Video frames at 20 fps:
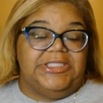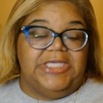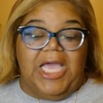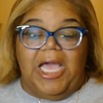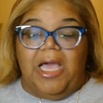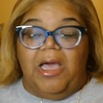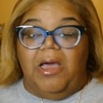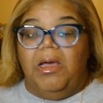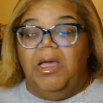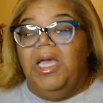
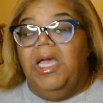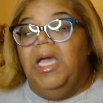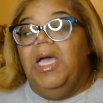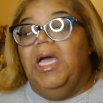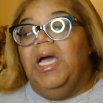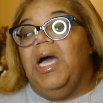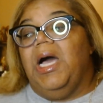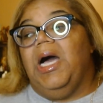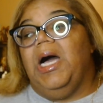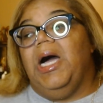child.
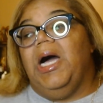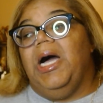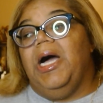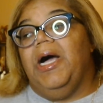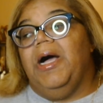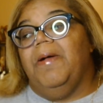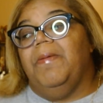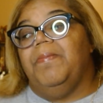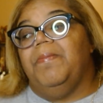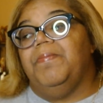
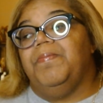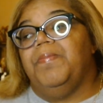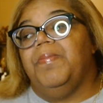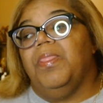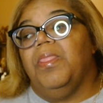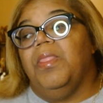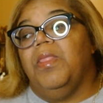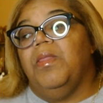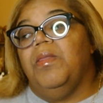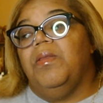Um,
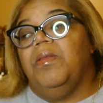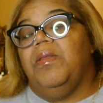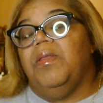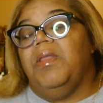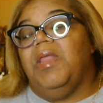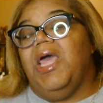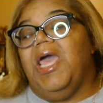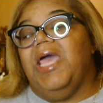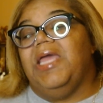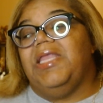
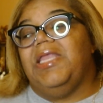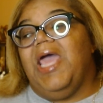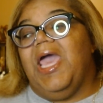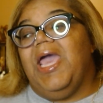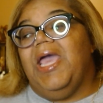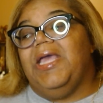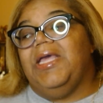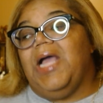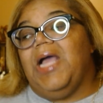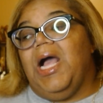and
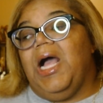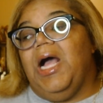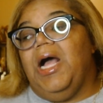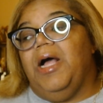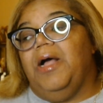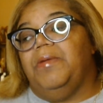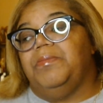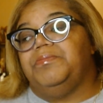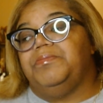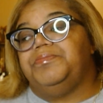they
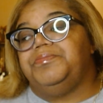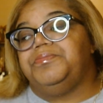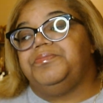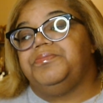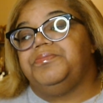um,